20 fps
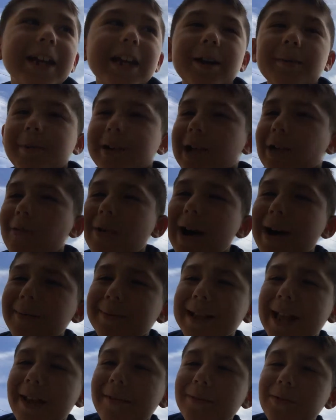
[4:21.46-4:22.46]
and I'd be like, why
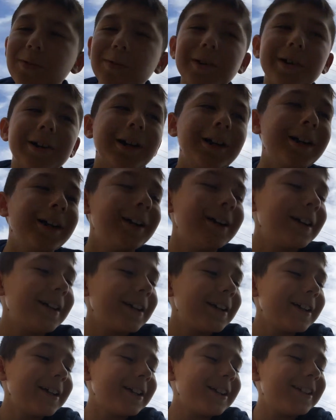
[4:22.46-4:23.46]
I that for?
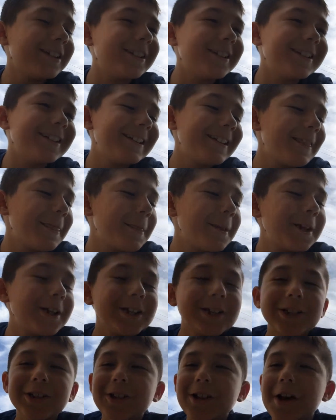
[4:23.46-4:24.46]

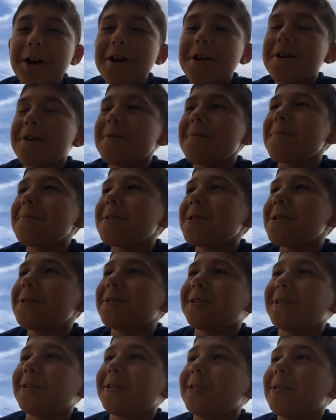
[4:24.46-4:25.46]
So then
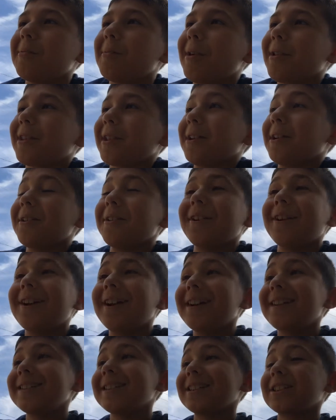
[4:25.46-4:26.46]
YouTube on the other
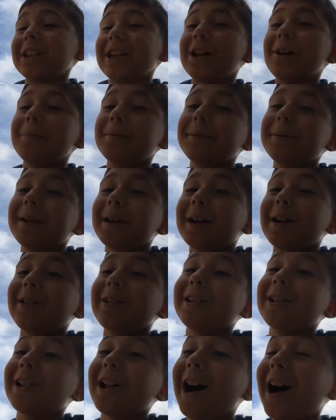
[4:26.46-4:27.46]
end is actually helping me
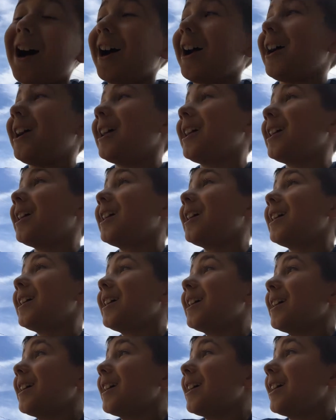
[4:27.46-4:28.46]
out a lot.
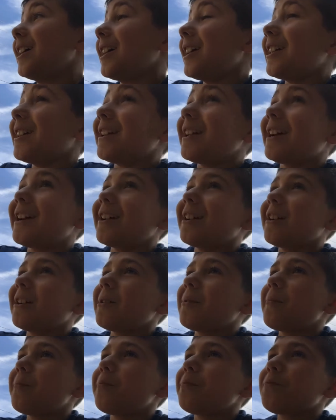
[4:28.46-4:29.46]
And
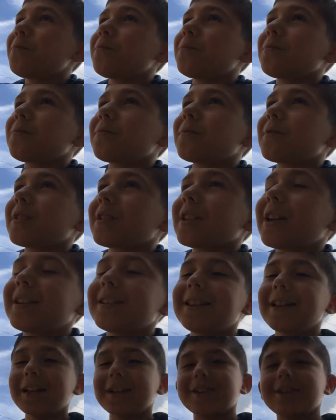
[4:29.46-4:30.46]
then
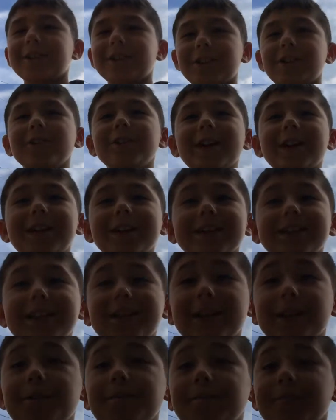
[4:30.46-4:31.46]
thanks to you guys.
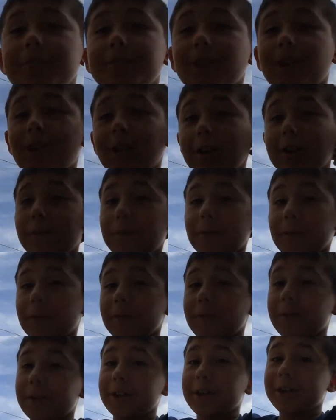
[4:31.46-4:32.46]
I'm sorry for
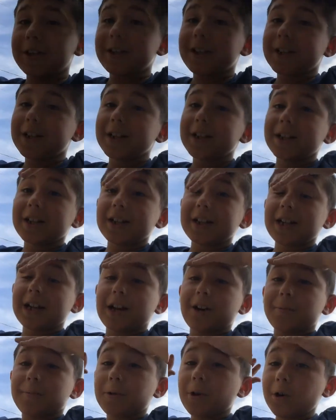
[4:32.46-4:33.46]
the vids.
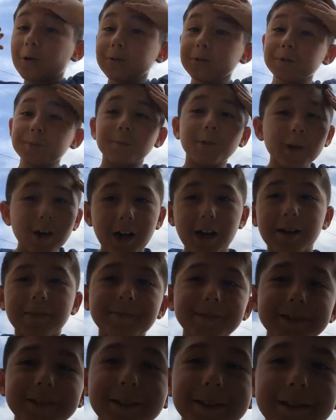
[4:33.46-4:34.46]
I'll post more
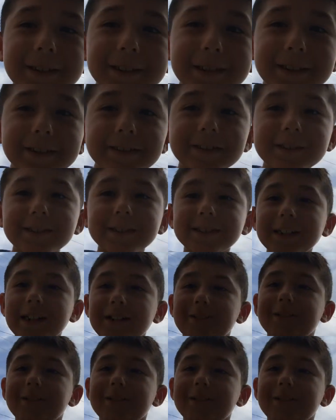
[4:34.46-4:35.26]
often.